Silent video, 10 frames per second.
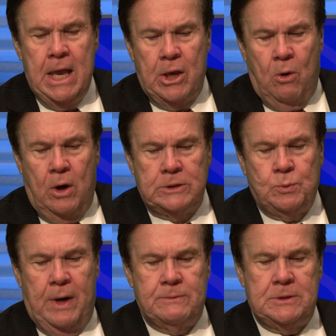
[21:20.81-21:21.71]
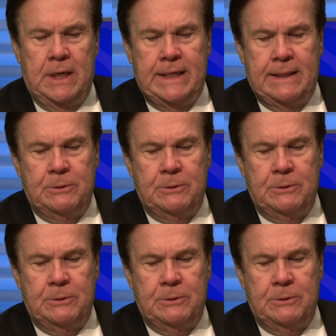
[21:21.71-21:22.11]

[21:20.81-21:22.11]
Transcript: Go on his website,